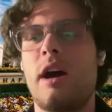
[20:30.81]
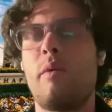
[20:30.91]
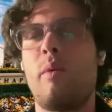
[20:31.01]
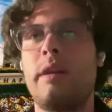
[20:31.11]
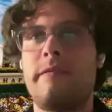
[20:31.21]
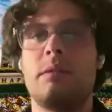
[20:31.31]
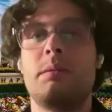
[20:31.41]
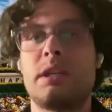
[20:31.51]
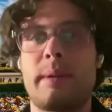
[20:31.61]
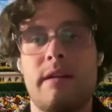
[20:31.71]
one film
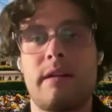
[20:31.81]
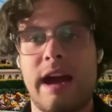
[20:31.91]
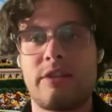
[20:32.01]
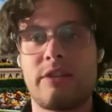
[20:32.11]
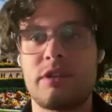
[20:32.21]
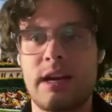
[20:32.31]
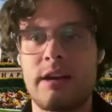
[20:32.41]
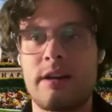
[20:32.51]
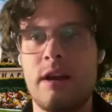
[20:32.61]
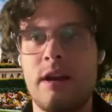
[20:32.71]
is about a fashion
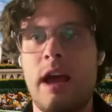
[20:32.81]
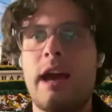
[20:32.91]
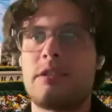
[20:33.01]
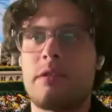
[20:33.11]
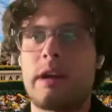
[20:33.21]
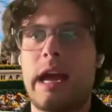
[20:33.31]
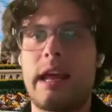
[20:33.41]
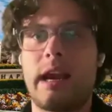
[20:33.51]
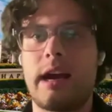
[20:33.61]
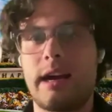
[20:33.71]
designer, and so they're
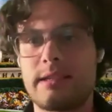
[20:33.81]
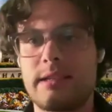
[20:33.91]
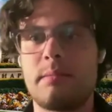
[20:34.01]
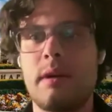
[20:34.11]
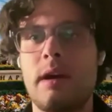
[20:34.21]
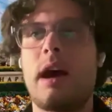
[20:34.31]
getting custom